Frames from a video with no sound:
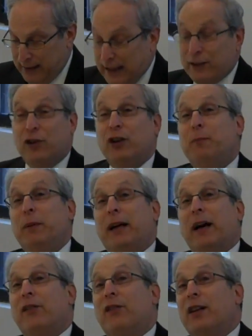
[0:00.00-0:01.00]
And that's good
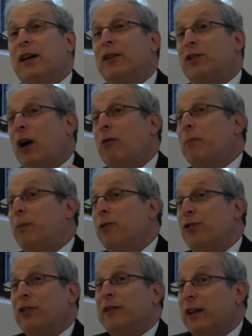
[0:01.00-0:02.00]
because the Torah
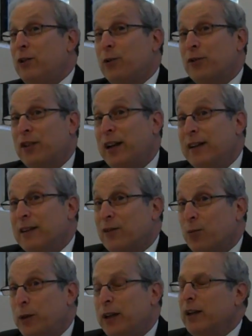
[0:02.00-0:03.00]
portion that you're studying
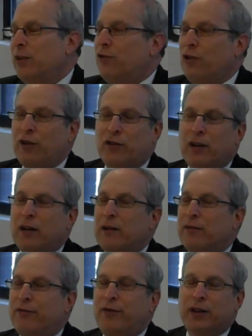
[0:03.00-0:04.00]
this week is just
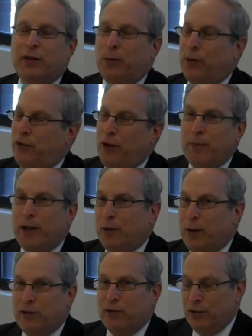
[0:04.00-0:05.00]
filled with so many
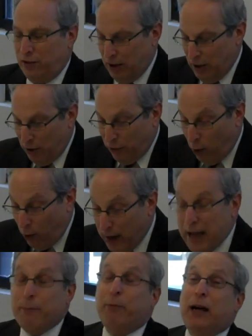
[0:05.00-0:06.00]
questions. The
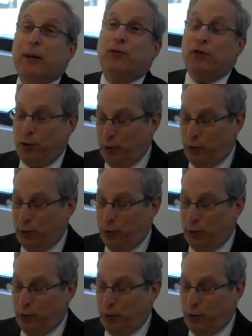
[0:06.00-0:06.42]
whole Abraham